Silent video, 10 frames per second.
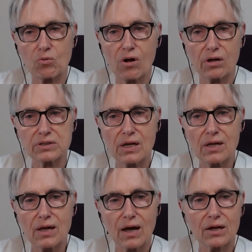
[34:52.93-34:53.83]
Wahls,
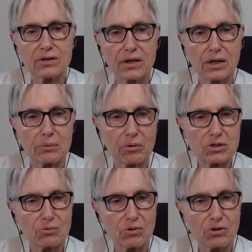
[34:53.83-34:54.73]
Can I get a
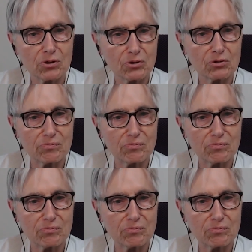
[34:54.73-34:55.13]
picture with you?